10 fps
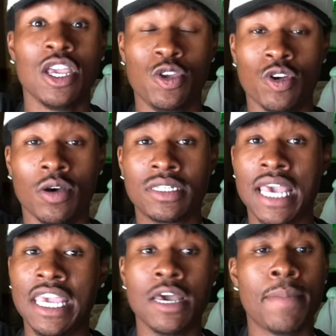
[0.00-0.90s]
You know what I'm
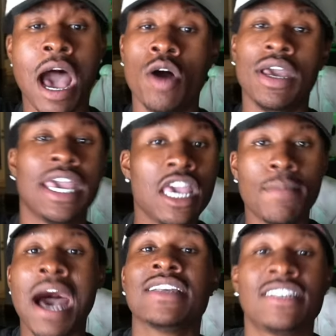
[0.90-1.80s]
saying? He about
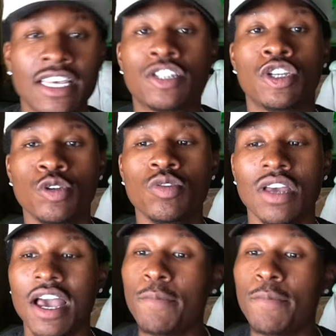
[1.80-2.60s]
6'2",